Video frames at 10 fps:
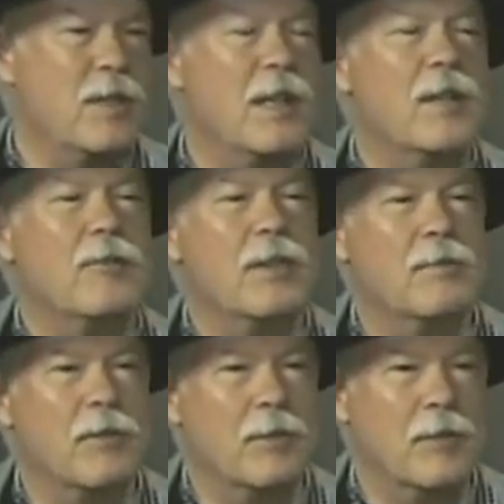Henry
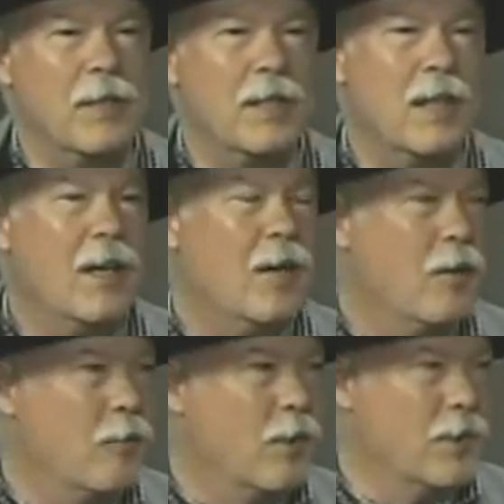Fleury
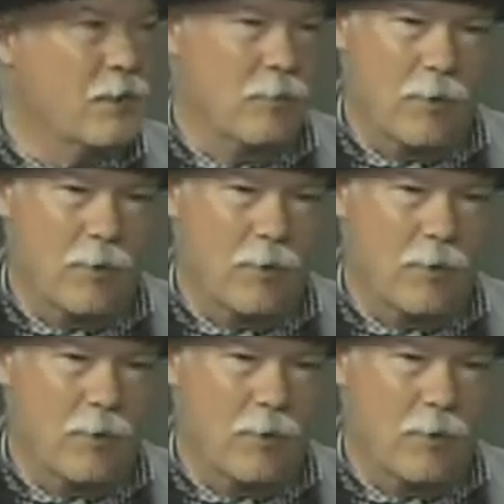was